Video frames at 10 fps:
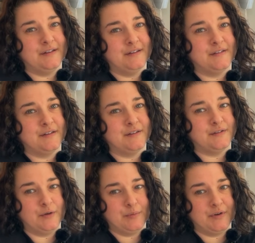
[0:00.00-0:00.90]
It is
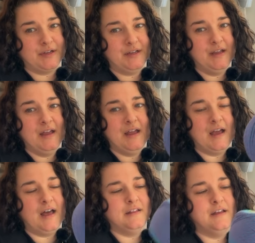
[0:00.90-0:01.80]
so pretty.
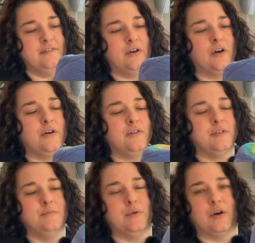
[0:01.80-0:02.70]
I love all
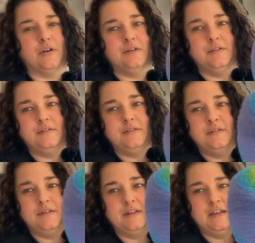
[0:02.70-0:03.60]
the marl
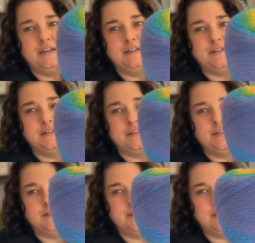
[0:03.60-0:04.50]
in it.
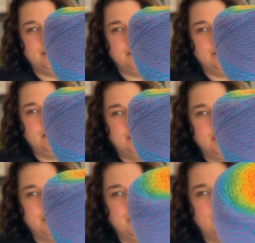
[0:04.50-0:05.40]

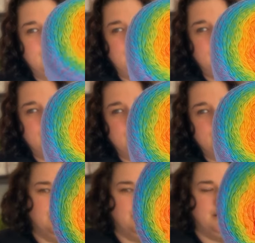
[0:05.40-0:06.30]
Look at that.
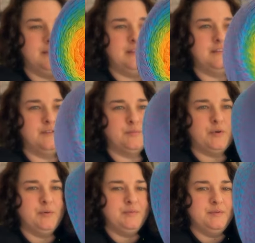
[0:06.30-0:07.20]
Like this
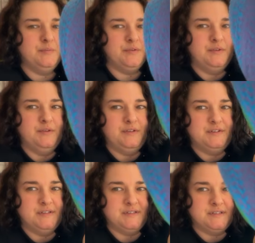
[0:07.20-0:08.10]
purple and blue is
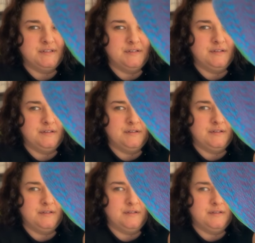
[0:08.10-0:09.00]
just
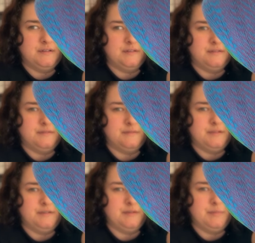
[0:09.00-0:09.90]

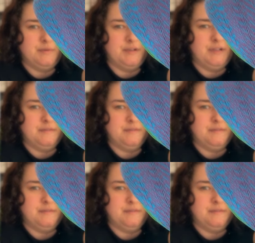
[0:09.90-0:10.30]
really, really pretty.